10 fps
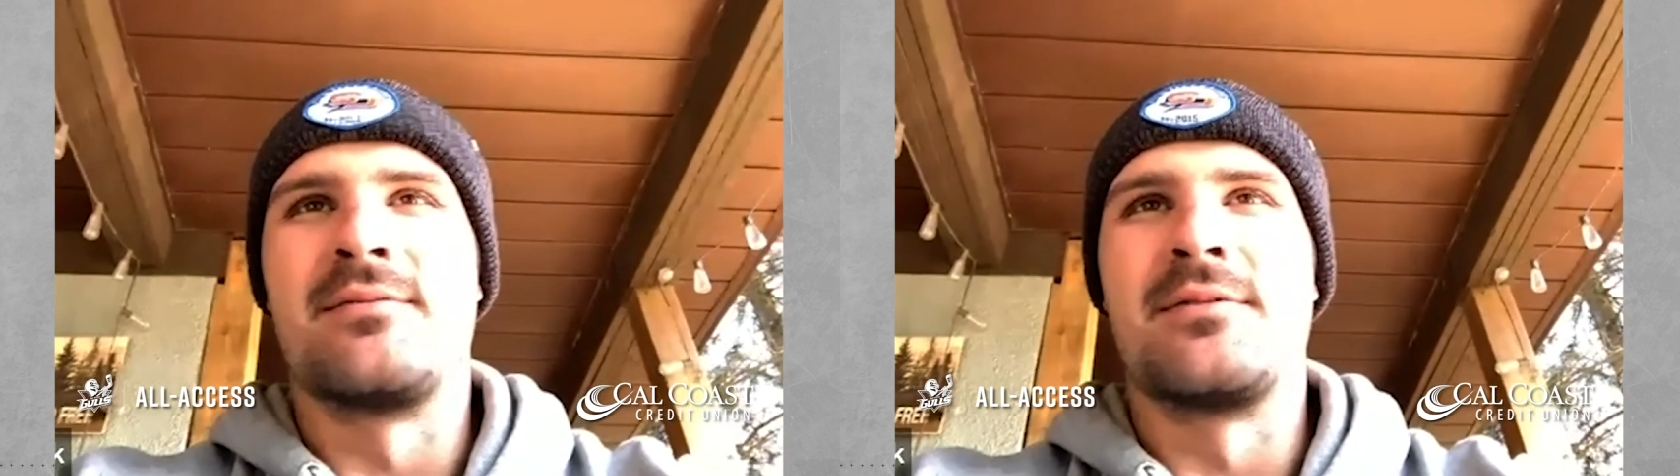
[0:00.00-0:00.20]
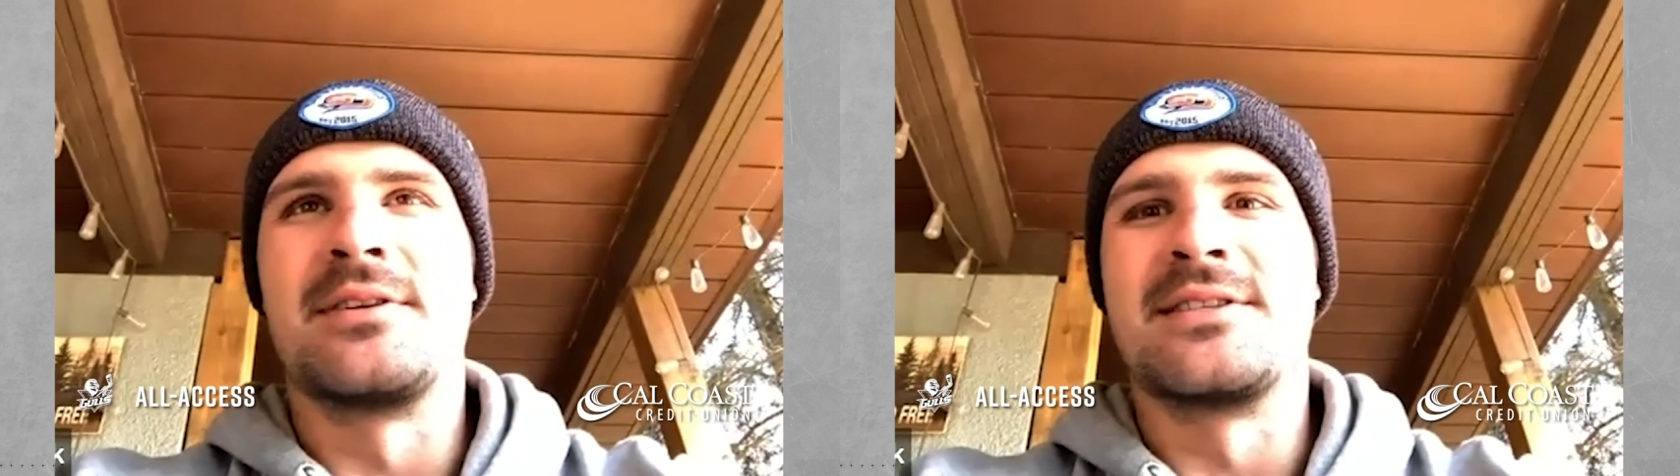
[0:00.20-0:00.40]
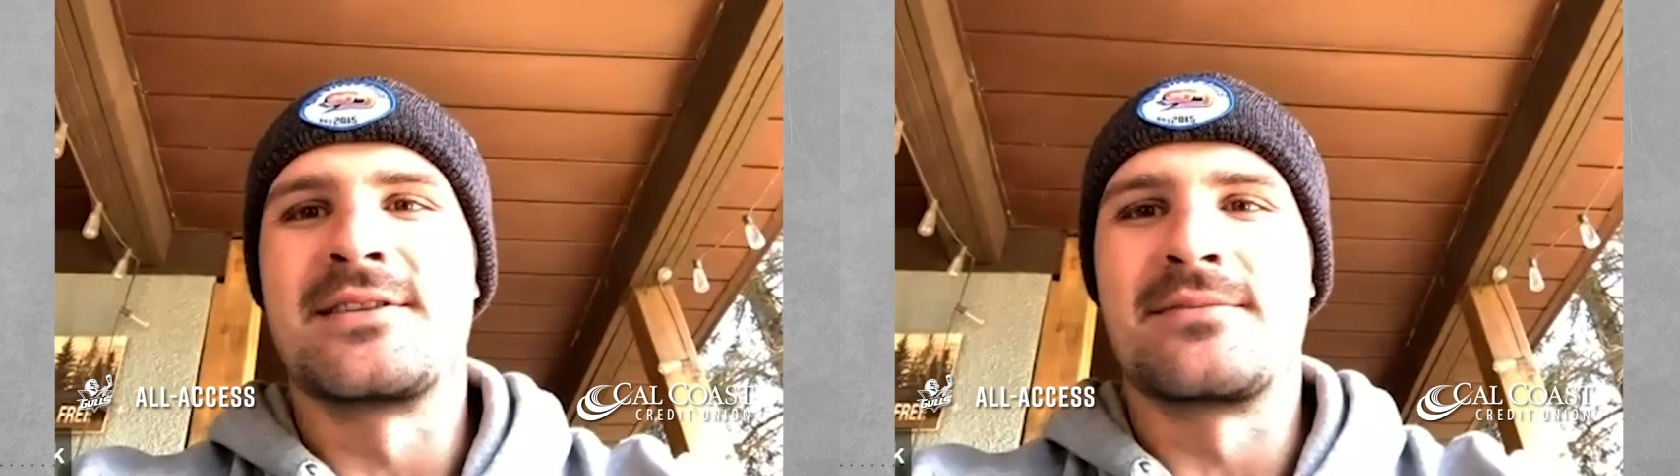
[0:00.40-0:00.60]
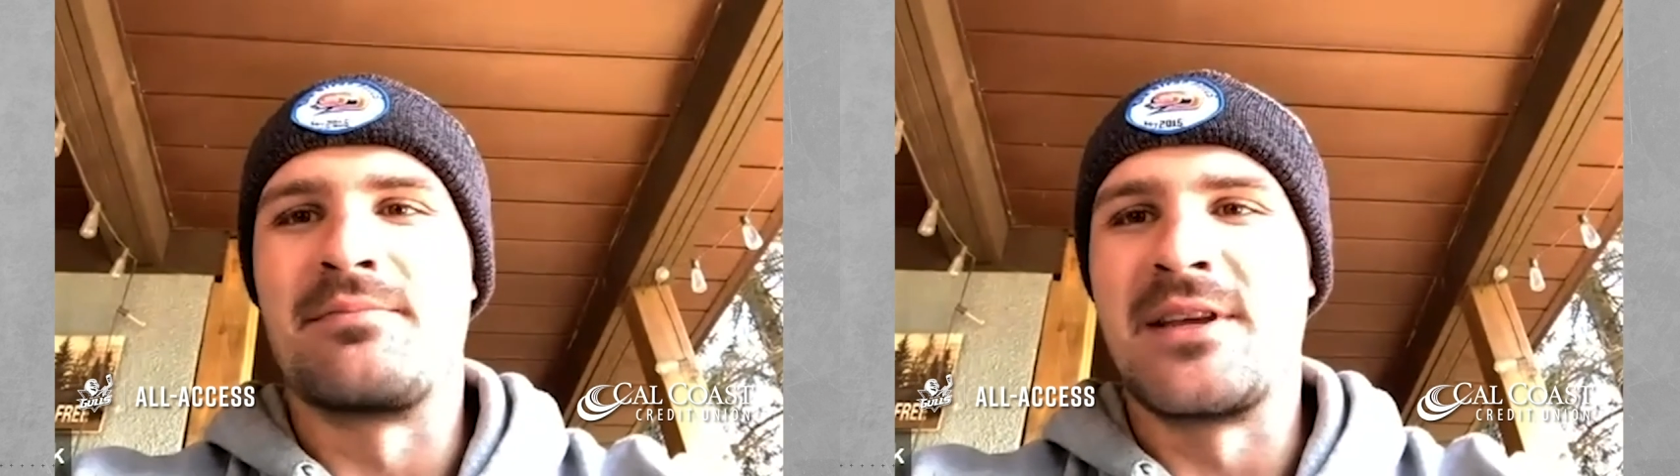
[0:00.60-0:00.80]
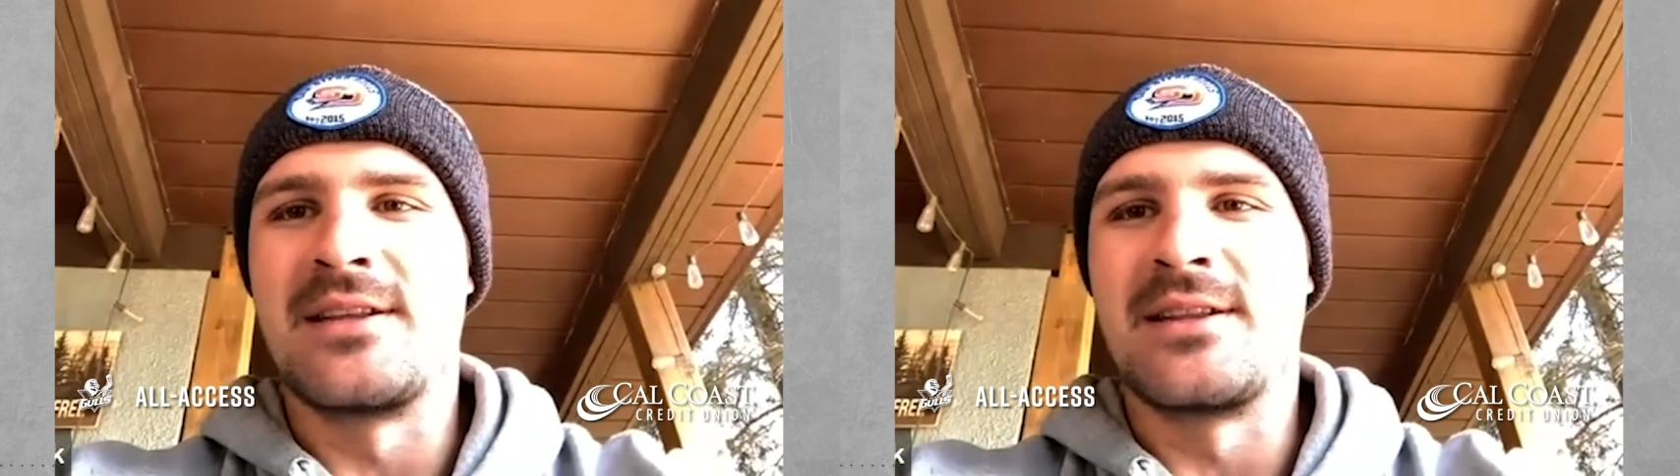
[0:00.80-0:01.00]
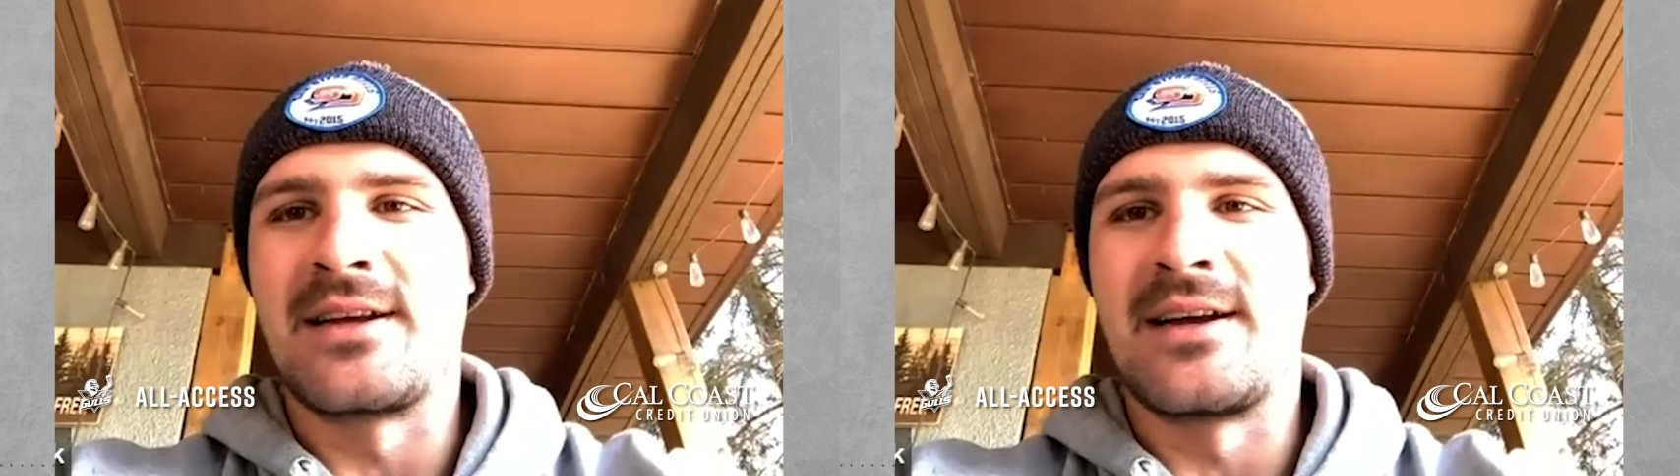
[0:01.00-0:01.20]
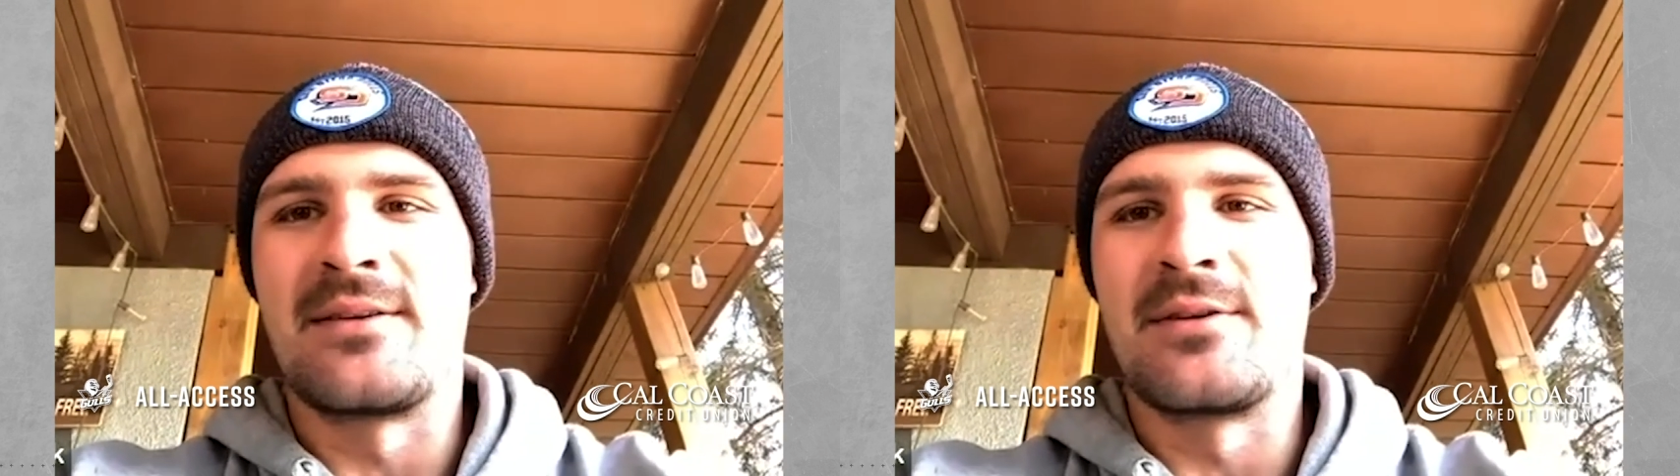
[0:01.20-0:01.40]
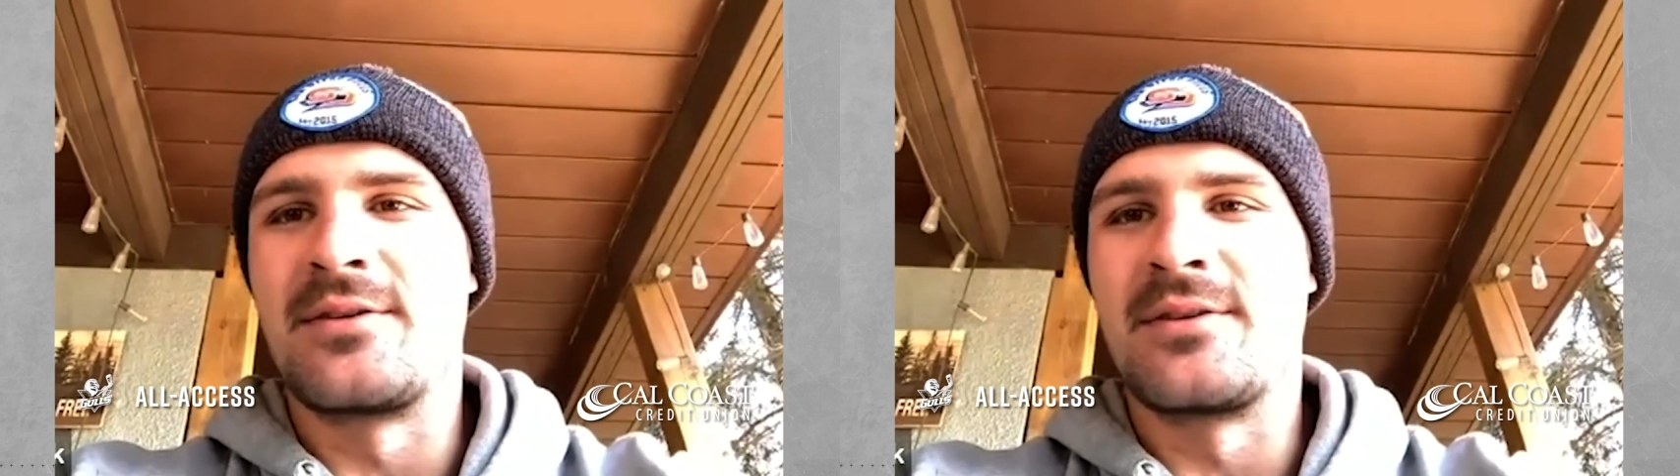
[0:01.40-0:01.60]
does this mean?
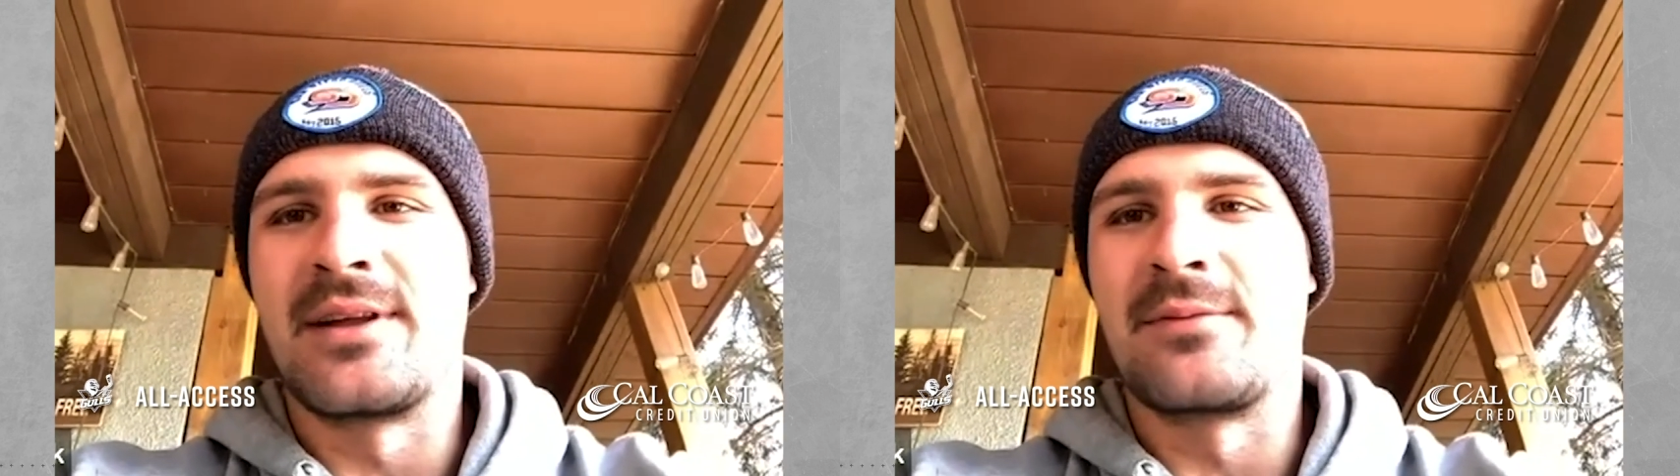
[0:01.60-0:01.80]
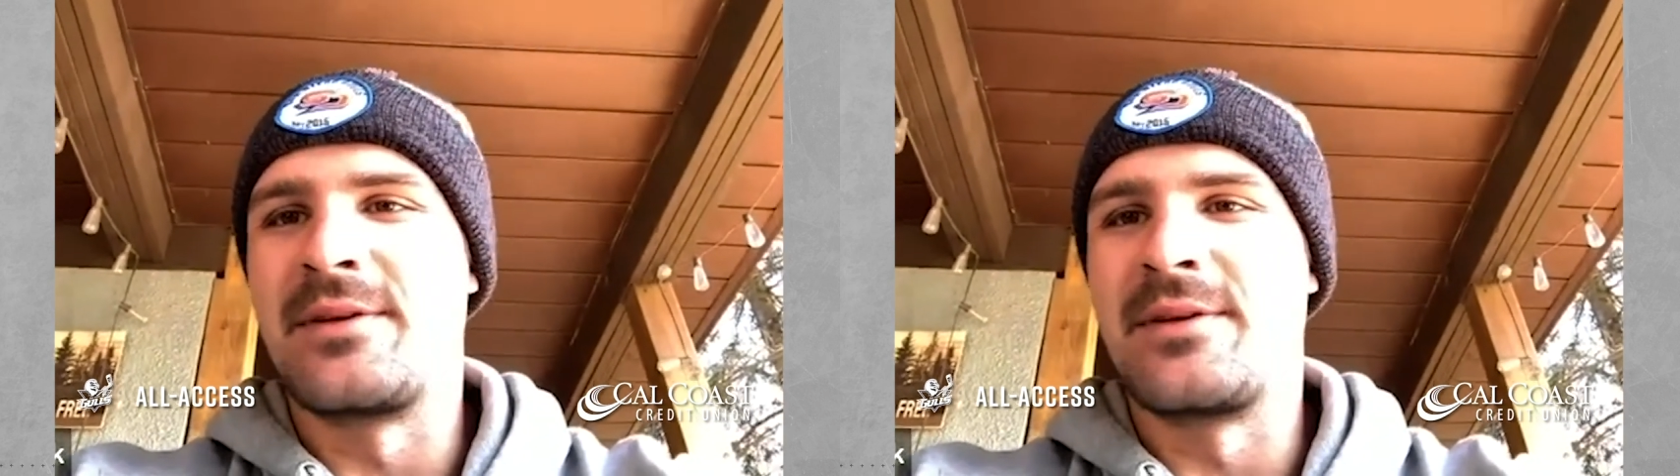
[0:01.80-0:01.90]
Like,